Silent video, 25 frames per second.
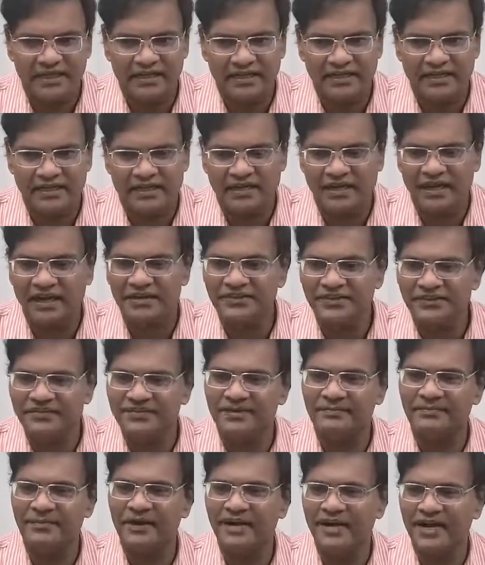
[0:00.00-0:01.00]
Rajya
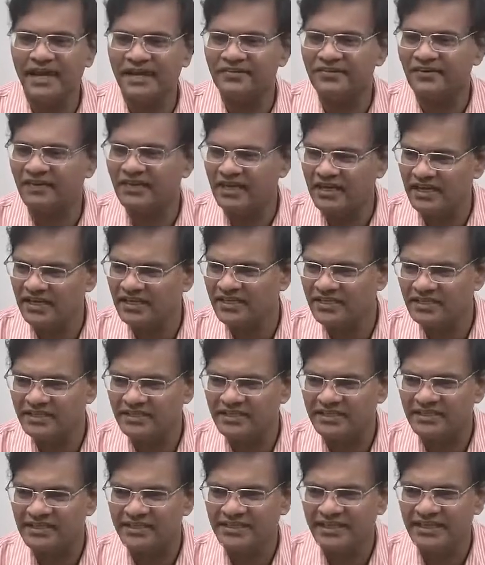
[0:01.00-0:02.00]
Sabha has only
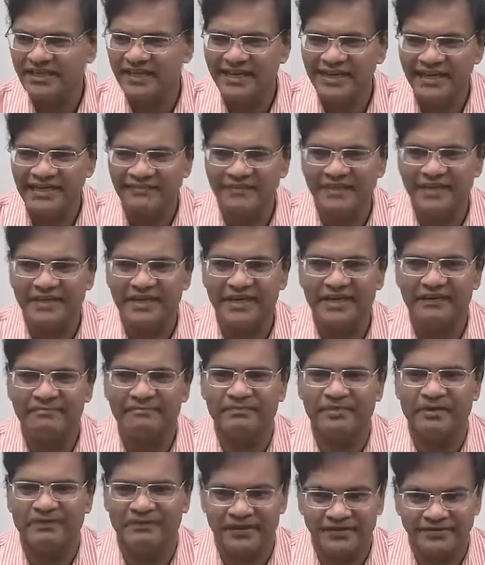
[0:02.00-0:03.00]
limited
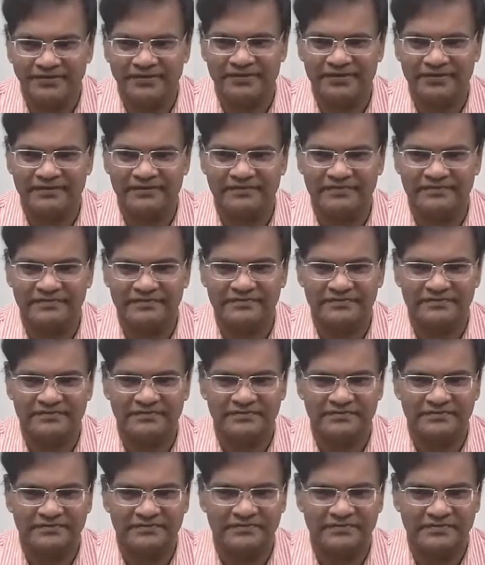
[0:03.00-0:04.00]
powers.
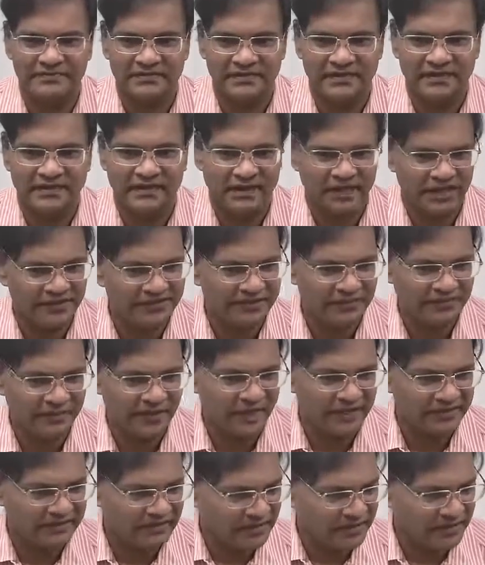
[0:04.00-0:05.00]
Rajya Sabha
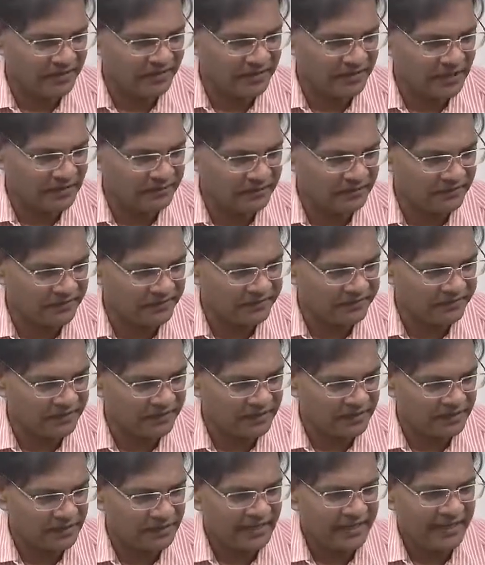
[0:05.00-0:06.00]
has only limited powers.
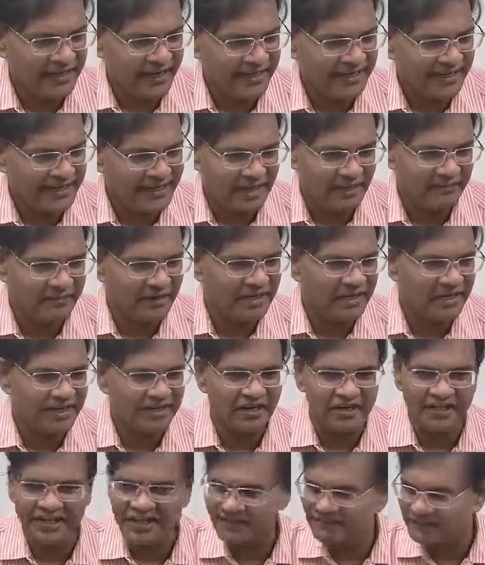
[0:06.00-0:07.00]
And the government did
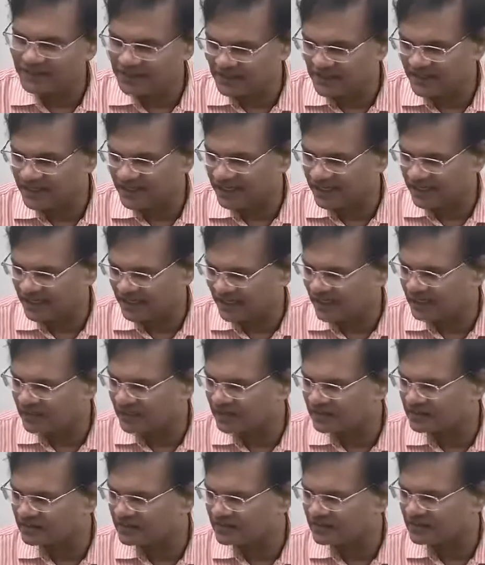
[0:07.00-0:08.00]
not have majority in
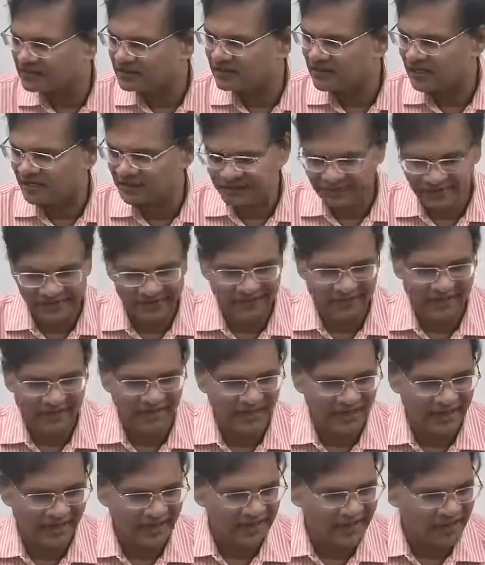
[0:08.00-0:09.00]
Rajya Sabha
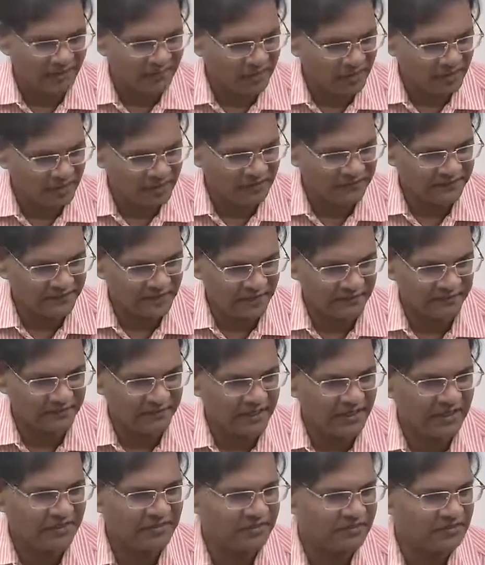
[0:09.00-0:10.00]
at that point of time
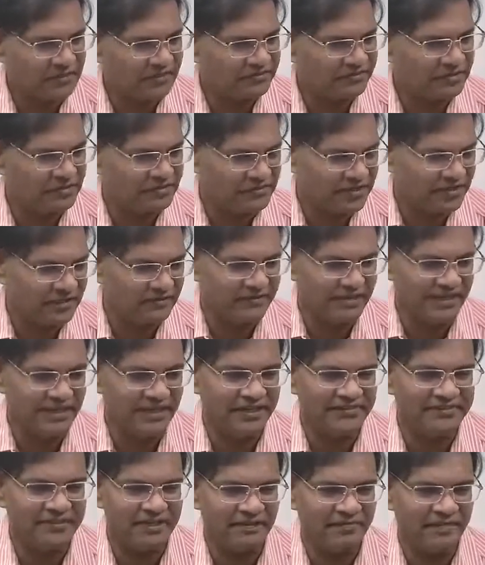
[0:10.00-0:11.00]
in 2016 when
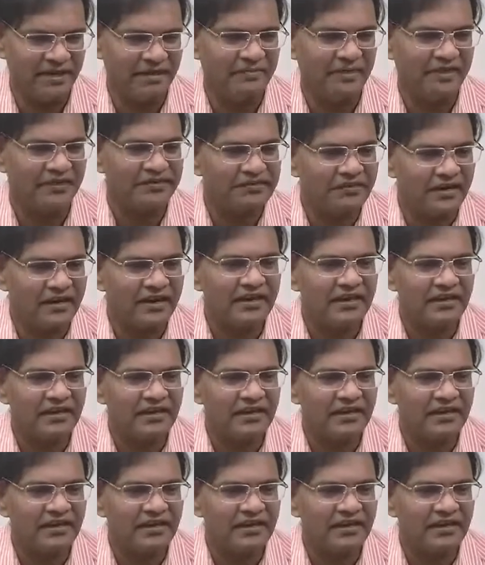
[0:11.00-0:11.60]
these amendments were